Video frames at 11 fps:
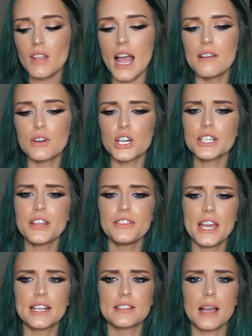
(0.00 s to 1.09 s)
I've heard good
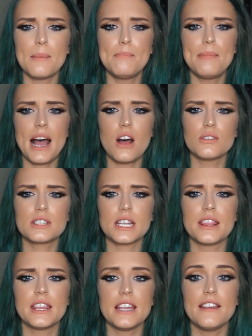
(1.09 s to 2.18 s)
things about
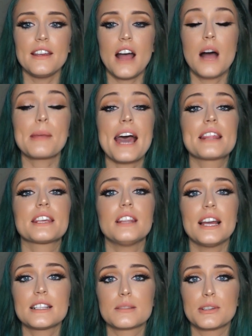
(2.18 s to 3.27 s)
the Kathleen
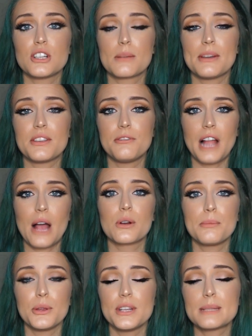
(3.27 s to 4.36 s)
Lice has been talking about the Flower
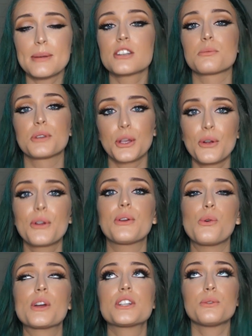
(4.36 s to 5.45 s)
Beauty sponge. I'm
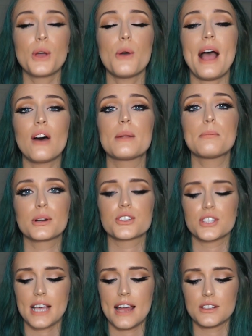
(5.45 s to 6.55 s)
going to go out and purchase
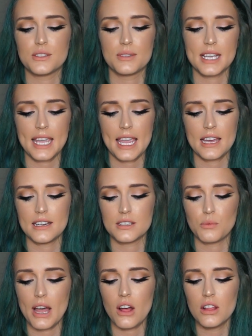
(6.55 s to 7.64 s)
that as soon as I can as
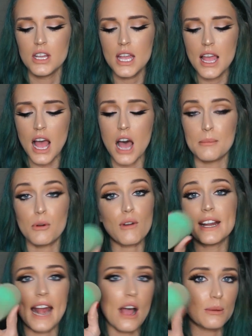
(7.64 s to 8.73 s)
well. But
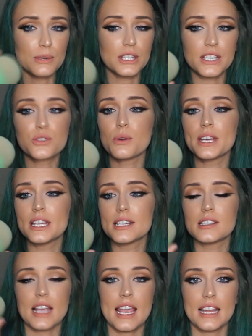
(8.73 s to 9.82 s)
right now I'm really enjoying
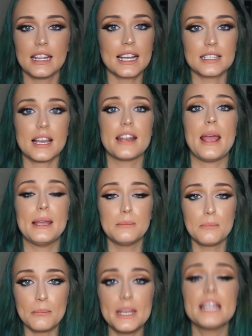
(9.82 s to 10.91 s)
this, and like I said,
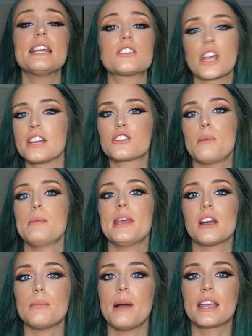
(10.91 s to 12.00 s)
immediate change in my
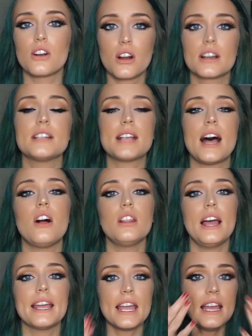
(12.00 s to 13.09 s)
makeup. I can already tell
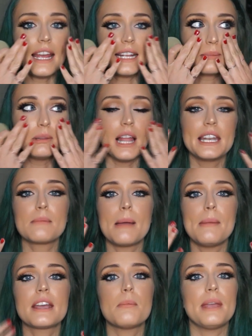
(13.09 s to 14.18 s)
like it's blending my
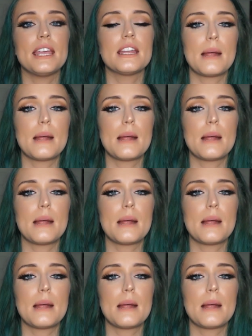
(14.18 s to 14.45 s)
makeup in.